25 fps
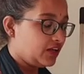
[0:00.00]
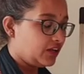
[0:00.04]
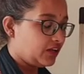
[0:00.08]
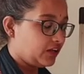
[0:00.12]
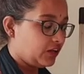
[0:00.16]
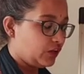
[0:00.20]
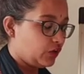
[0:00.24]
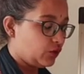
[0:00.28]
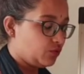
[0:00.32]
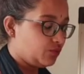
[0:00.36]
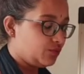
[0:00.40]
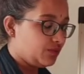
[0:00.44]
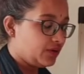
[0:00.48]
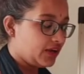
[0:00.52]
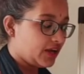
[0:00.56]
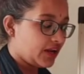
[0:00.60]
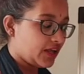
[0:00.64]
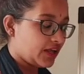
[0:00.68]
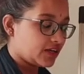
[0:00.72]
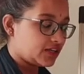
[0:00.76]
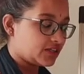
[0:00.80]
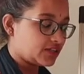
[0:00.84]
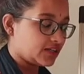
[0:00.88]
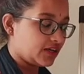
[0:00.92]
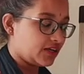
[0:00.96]

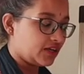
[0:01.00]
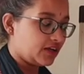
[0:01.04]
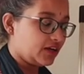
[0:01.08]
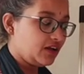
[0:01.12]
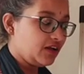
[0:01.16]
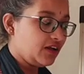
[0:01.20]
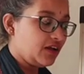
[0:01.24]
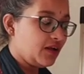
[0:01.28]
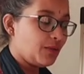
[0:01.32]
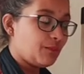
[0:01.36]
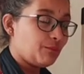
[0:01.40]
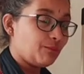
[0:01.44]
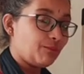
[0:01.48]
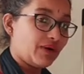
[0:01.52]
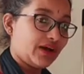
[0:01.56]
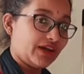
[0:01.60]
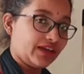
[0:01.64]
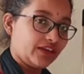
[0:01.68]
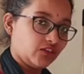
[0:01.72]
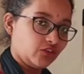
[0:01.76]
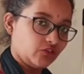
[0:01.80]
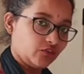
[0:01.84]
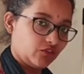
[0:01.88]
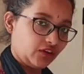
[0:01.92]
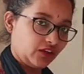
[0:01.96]
numerator
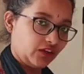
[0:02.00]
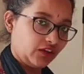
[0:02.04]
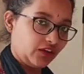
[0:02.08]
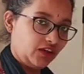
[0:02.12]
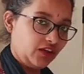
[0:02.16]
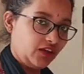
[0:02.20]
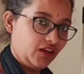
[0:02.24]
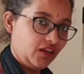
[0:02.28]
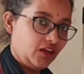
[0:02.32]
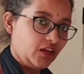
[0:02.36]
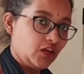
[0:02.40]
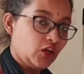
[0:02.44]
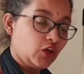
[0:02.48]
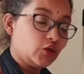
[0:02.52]
by 3,